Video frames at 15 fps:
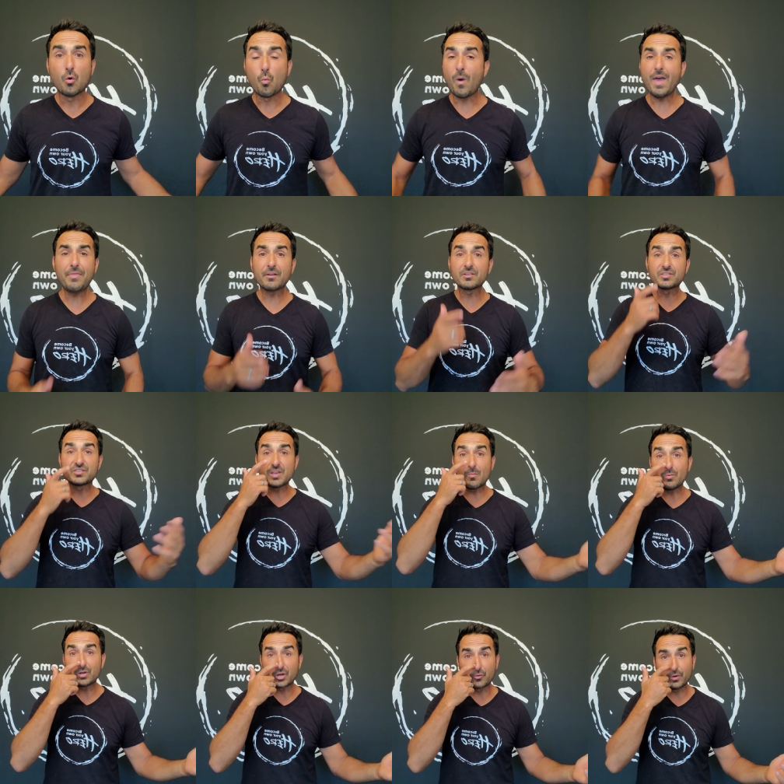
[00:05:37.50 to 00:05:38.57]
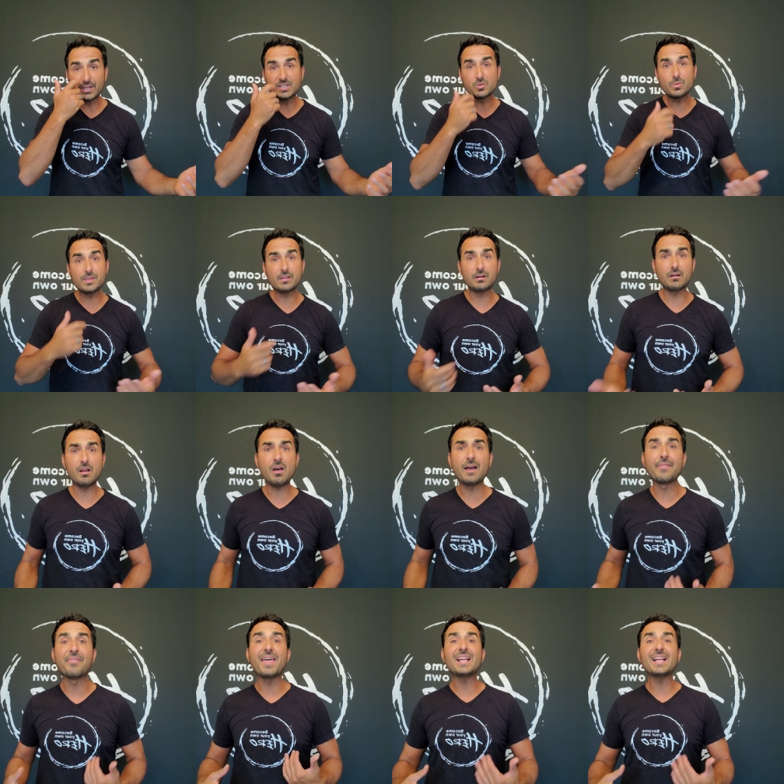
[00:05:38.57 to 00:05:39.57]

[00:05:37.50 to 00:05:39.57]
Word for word: whether someone agrees with it or not.